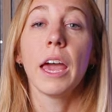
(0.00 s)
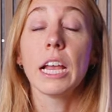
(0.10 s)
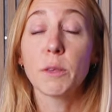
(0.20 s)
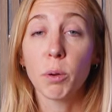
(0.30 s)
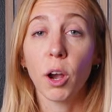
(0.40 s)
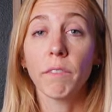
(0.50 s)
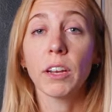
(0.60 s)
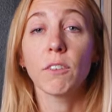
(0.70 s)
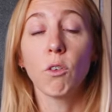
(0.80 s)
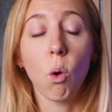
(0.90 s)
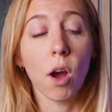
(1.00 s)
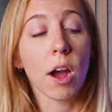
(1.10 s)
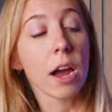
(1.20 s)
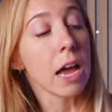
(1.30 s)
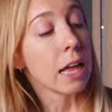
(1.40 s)
It's perfect
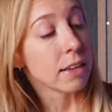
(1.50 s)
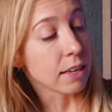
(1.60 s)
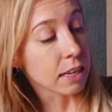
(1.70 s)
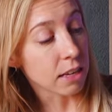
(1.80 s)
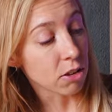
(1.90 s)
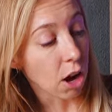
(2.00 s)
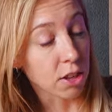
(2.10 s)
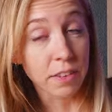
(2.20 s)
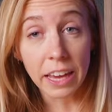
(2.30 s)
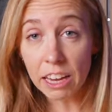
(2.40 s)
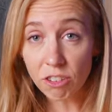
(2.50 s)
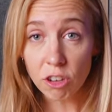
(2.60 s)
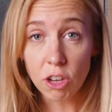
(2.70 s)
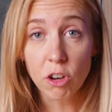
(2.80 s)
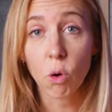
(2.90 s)
for
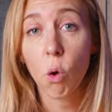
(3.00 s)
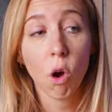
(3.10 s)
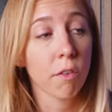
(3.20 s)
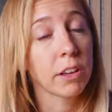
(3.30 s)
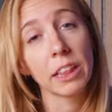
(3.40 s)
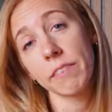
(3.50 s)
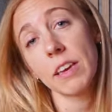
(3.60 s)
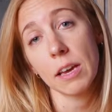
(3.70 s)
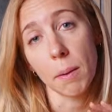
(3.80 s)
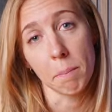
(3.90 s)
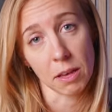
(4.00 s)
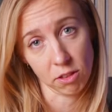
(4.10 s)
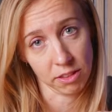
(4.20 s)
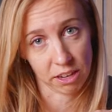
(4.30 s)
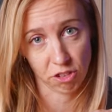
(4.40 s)
detoxification or relieving
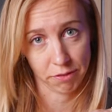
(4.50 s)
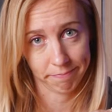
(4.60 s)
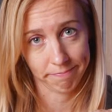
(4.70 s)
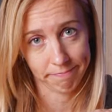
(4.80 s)
muscle tension.